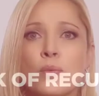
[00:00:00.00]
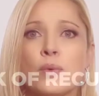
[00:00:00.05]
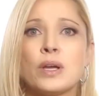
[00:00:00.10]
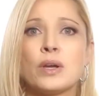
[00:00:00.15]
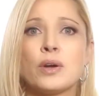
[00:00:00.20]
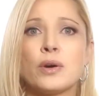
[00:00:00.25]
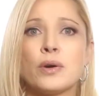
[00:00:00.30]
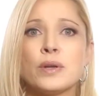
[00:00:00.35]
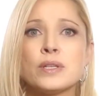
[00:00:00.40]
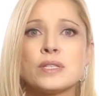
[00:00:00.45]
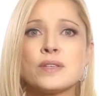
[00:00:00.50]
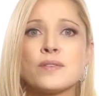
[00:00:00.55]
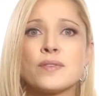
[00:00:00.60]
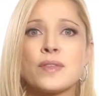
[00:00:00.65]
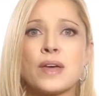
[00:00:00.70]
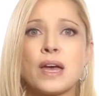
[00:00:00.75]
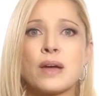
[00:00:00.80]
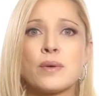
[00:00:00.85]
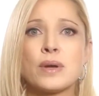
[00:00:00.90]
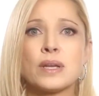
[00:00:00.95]
Recurrence of
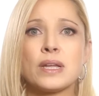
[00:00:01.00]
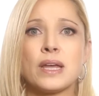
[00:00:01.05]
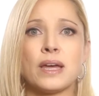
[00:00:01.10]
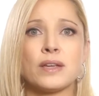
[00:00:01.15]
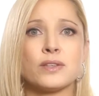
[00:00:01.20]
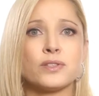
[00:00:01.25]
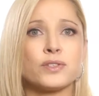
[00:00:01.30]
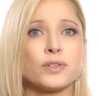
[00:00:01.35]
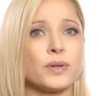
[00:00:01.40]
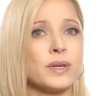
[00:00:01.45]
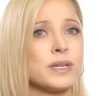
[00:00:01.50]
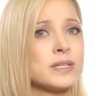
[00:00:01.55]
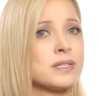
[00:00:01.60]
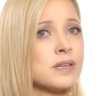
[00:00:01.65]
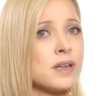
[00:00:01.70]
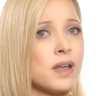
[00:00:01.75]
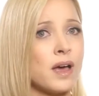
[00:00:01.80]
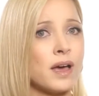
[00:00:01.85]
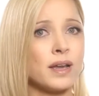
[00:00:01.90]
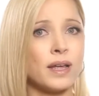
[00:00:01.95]
thyroid cancer
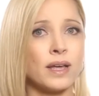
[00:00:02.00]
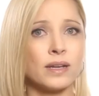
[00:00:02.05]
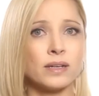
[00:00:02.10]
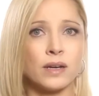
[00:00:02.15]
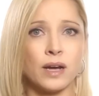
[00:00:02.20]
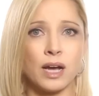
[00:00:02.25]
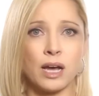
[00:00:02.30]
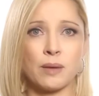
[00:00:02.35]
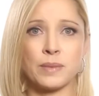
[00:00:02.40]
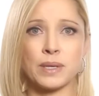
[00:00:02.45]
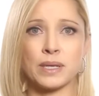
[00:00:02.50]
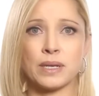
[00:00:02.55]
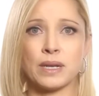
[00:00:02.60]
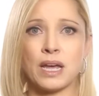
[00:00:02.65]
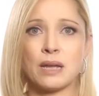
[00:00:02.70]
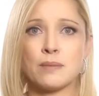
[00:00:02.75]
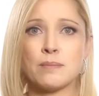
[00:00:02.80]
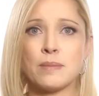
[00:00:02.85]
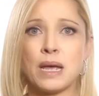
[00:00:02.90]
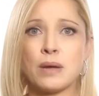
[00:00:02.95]
is not uncommon
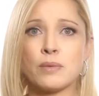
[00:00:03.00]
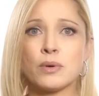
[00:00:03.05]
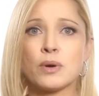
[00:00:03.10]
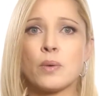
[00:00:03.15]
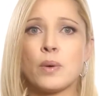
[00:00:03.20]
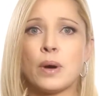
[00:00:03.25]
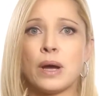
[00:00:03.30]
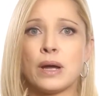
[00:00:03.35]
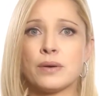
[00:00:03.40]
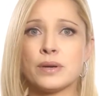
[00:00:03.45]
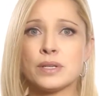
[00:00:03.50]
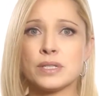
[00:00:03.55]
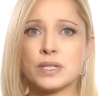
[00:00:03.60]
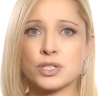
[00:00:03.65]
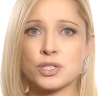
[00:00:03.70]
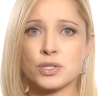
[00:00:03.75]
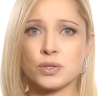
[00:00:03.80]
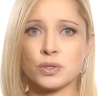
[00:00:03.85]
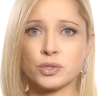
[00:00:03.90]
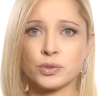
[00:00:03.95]
and may require
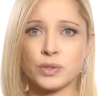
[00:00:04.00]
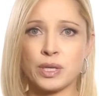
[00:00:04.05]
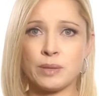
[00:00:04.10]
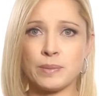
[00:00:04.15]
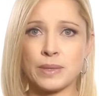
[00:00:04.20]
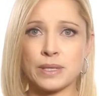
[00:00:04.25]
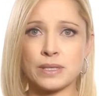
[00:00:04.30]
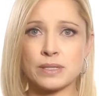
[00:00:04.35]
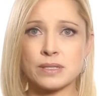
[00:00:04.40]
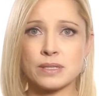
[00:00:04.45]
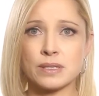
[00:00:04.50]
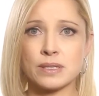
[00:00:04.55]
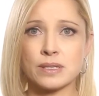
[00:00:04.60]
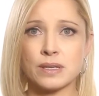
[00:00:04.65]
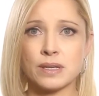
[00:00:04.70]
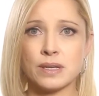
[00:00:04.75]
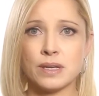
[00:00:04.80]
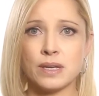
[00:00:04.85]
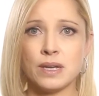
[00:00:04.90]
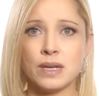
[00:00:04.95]
additional treatment.
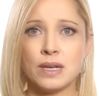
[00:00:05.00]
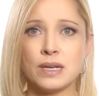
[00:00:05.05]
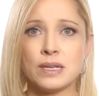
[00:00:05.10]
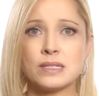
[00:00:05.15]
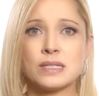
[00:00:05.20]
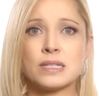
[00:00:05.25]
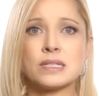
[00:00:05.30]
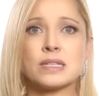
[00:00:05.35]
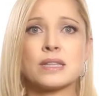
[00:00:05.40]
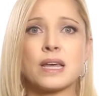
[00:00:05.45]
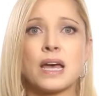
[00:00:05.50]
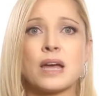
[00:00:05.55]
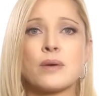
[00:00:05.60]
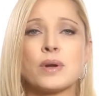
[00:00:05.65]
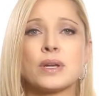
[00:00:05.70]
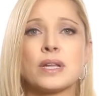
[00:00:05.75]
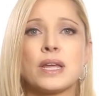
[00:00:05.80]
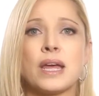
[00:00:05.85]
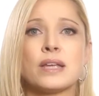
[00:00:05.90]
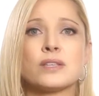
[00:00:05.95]
Since
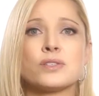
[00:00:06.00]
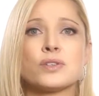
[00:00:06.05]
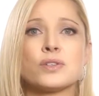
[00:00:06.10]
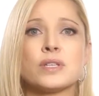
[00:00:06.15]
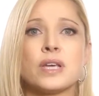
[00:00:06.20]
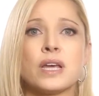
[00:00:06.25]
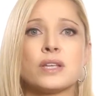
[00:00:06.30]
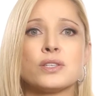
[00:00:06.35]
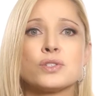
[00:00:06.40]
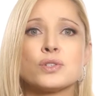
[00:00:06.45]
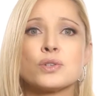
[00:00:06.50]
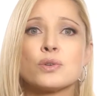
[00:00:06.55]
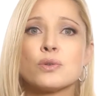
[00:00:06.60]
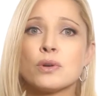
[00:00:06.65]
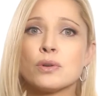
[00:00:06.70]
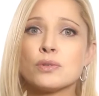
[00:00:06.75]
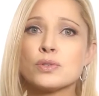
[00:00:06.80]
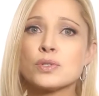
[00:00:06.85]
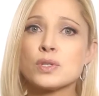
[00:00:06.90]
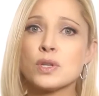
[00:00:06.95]
thyroid cancer tends to
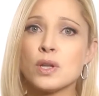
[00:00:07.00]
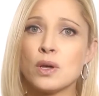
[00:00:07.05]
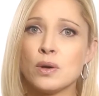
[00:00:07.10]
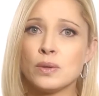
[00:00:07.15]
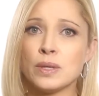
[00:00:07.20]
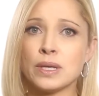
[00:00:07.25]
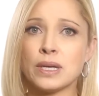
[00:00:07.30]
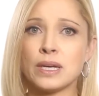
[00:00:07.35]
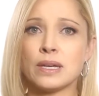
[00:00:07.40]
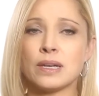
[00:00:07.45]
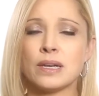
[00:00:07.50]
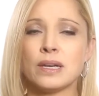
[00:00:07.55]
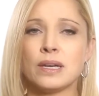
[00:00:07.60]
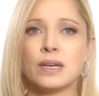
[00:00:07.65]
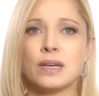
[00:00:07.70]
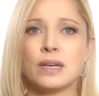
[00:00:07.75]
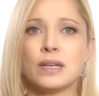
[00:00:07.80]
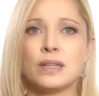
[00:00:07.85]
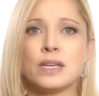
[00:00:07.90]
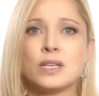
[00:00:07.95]
grow slowly,
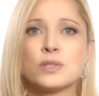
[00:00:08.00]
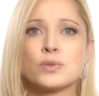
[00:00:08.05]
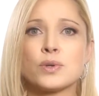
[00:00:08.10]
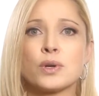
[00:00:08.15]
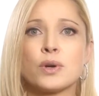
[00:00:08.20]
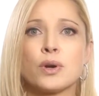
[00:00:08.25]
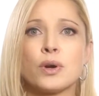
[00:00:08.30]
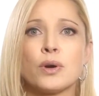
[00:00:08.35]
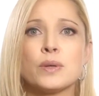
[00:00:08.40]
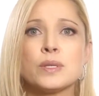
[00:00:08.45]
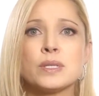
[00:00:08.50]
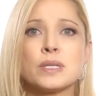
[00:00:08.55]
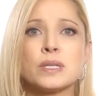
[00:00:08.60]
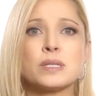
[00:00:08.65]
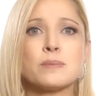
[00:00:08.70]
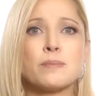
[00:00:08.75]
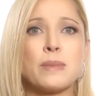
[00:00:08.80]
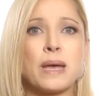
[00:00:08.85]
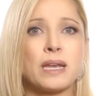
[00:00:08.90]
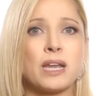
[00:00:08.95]
these
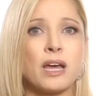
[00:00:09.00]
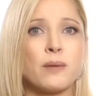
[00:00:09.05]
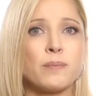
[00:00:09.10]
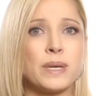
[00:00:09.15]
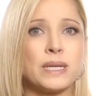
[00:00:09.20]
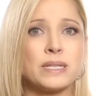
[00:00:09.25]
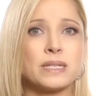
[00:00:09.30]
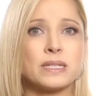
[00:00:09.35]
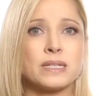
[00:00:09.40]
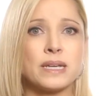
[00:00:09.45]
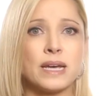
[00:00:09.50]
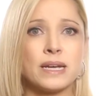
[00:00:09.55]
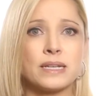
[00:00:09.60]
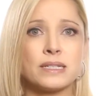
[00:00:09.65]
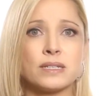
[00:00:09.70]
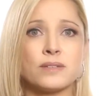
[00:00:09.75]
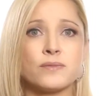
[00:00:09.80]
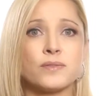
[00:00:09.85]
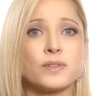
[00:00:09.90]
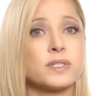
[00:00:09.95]
recurrences may not be
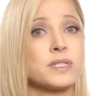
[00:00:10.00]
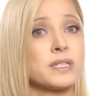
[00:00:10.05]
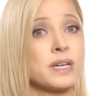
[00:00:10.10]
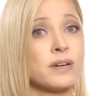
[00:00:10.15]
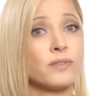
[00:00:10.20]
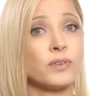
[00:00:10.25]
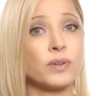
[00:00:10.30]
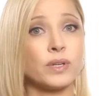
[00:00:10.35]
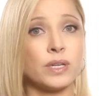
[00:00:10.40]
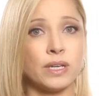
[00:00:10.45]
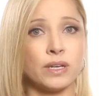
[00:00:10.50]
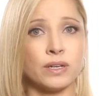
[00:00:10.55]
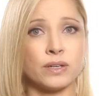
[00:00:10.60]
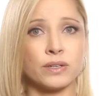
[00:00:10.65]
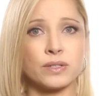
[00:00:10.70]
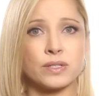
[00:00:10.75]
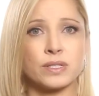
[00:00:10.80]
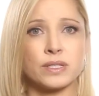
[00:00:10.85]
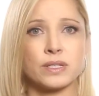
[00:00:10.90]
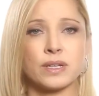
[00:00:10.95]
detected for several
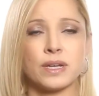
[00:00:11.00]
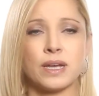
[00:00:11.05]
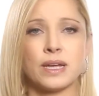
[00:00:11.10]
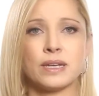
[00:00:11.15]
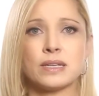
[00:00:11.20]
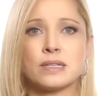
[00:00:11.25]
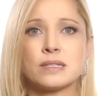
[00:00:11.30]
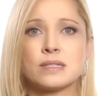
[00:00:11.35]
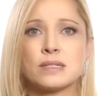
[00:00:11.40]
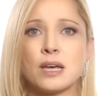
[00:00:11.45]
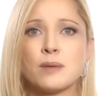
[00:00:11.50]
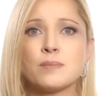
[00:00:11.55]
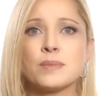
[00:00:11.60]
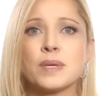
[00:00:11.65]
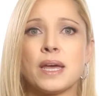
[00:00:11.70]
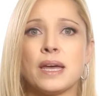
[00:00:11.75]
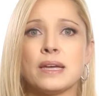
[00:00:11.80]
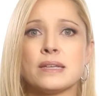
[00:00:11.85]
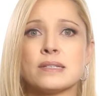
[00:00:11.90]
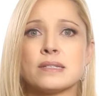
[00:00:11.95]
years, and in some
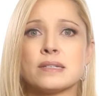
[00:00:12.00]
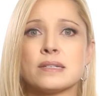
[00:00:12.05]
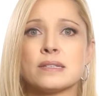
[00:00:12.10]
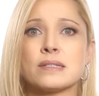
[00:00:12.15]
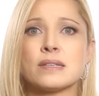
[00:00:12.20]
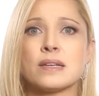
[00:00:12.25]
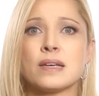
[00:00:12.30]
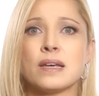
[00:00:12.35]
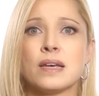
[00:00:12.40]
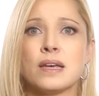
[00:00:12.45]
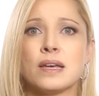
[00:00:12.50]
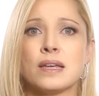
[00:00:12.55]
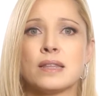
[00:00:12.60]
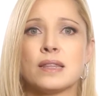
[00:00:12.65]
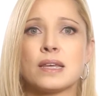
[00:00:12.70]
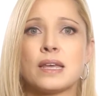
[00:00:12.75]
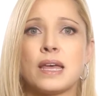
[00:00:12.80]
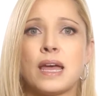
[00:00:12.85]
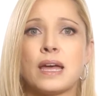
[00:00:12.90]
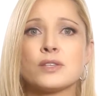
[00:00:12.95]
cases,
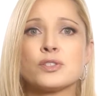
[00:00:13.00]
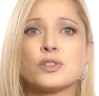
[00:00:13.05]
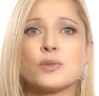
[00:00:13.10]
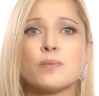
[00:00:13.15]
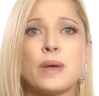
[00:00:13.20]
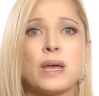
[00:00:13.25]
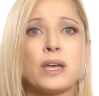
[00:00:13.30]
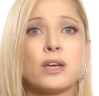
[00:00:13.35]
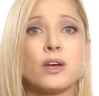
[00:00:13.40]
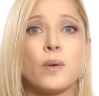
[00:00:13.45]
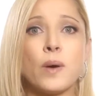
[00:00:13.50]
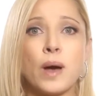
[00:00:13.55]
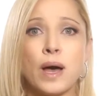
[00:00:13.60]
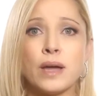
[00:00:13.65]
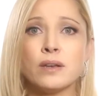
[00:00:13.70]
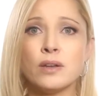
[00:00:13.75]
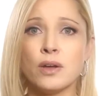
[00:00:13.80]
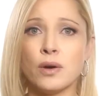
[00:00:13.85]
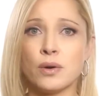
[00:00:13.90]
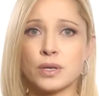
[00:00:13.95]
the cancer may go
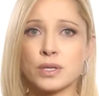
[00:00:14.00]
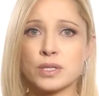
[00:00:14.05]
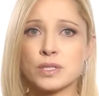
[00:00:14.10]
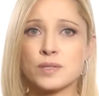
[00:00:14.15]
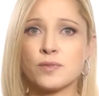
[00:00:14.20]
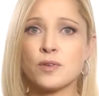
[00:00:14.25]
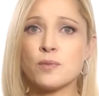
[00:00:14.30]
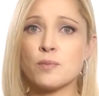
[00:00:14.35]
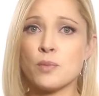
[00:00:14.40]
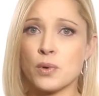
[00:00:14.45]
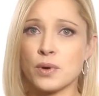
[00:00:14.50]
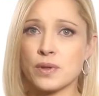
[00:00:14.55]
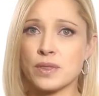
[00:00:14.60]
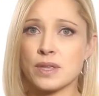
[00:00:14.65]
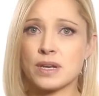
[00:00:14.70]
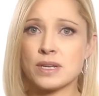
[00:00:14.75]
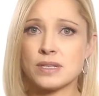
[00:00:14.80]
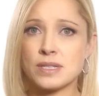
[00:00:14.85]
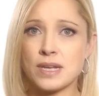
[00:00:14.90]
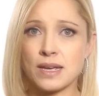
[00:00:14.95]
unnoticed for more
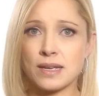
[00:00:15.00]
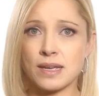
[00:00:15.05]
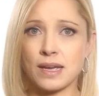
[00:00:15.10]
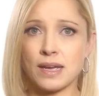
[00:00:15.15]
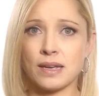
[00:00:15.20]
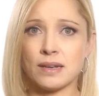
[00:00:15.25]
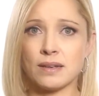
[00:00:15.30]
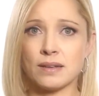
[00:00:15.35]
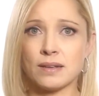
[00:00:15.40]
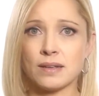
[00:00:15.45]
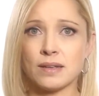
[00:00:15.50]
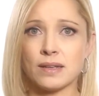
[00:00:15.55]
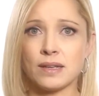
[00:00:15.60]
than a decade.